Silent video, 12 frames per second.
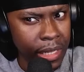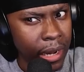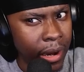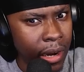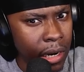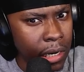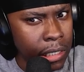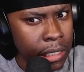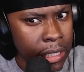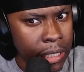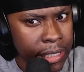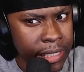Oh,
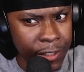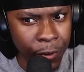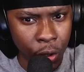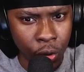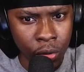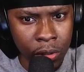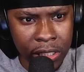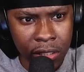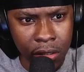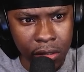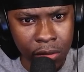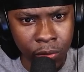is this for all this?
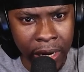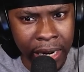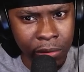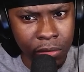Why